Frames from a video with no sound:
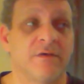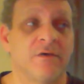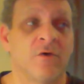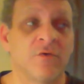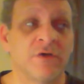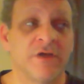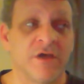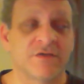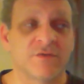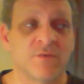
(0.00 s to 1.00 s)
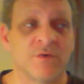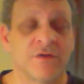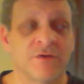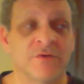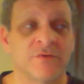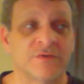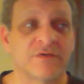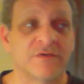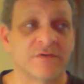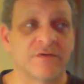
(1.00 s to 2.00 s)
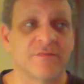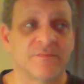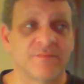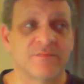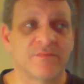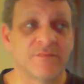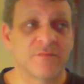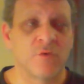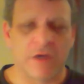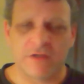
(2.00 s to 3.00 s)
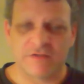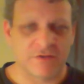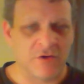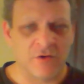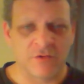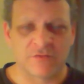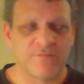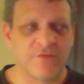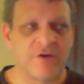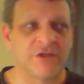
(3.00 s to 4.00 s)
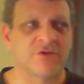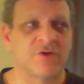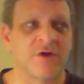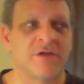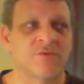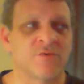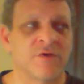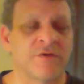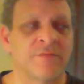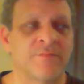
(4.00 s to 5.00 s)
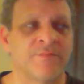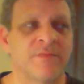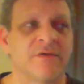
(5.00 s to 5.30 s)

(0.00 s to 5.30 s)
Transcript: Only Us is one of those great songs, very strange rhythm,